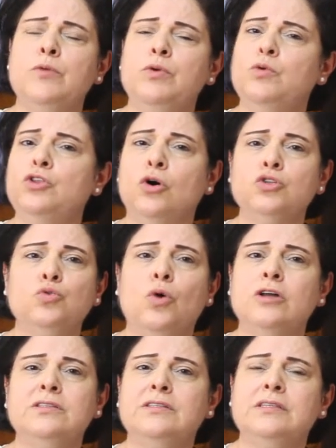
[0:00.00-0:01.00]
we don't
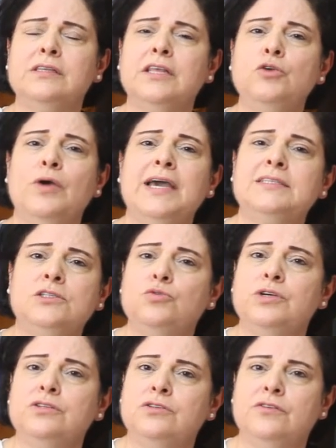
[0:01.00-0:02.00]
want the US
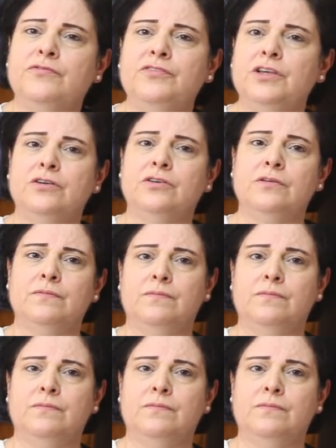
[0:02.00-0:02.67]
to interfere.